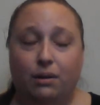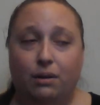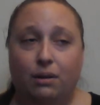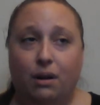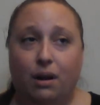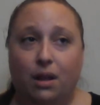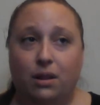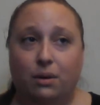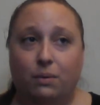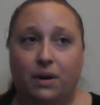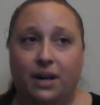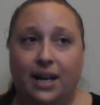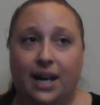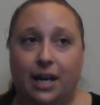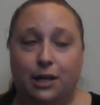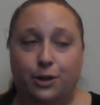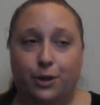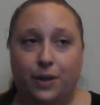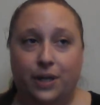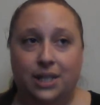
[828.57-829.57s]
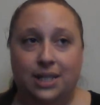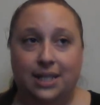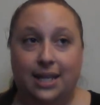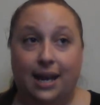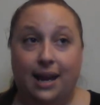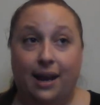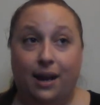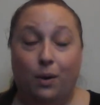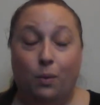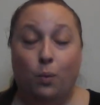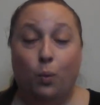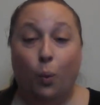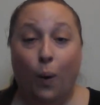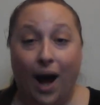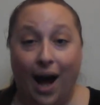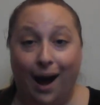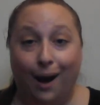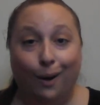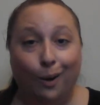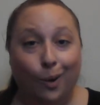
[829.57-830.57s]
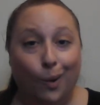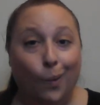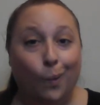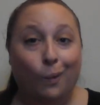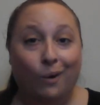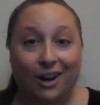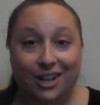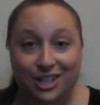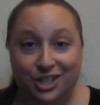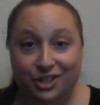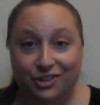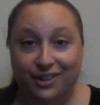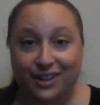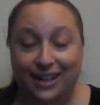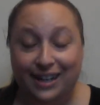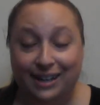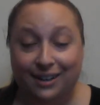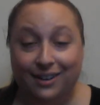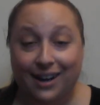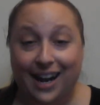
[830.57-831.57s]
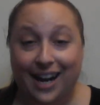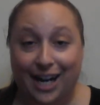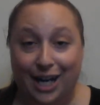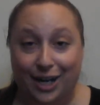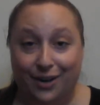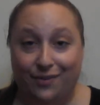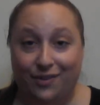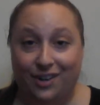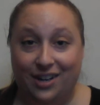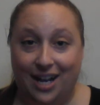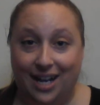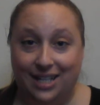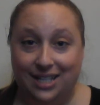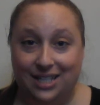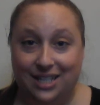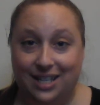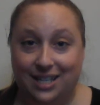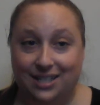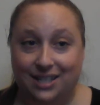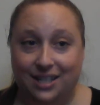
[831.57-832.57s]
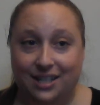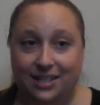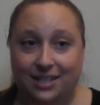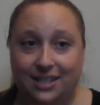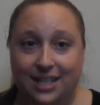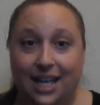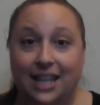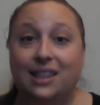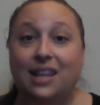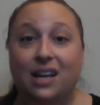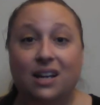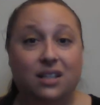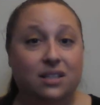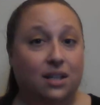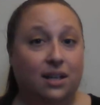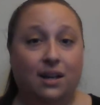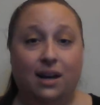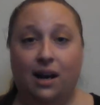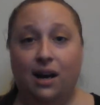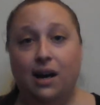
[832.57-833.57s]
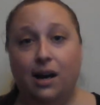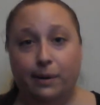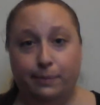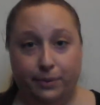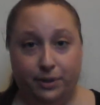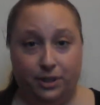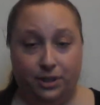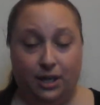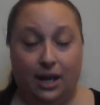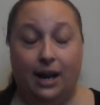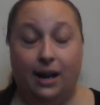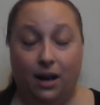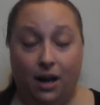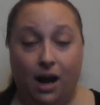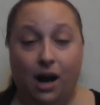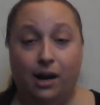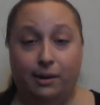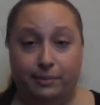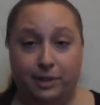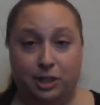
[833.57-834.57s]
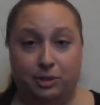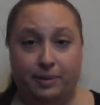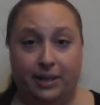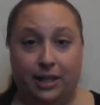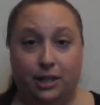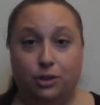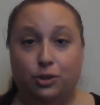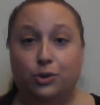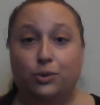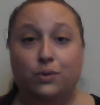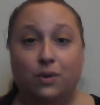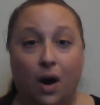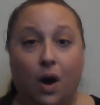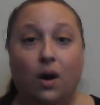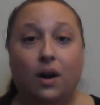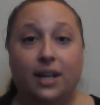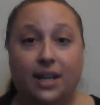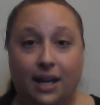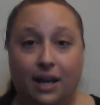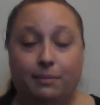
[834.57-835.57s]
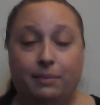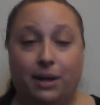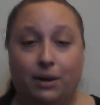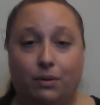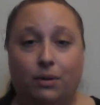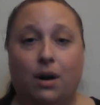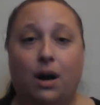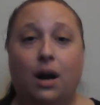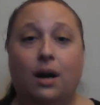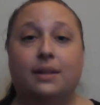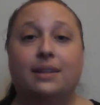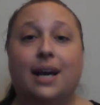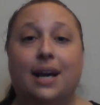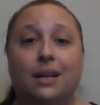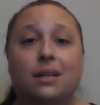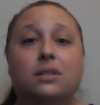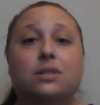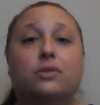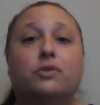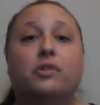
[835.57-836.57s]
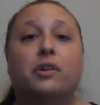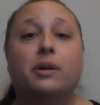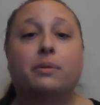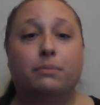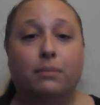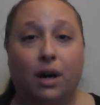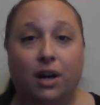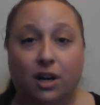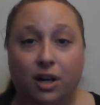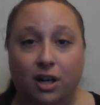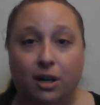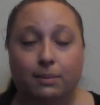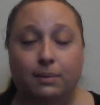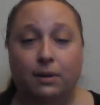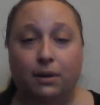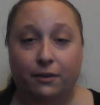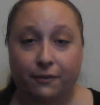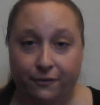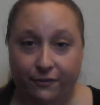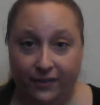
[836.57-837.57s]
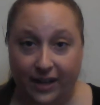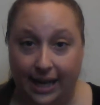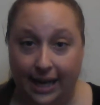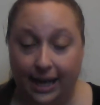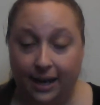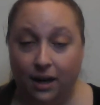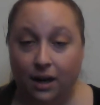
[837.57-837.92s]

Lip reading: On the one hand, you could say, wow, One Tree Hill aired for 9 seasons. And that is an accomplishment. Do not get me wrong. That is a remarkable feat.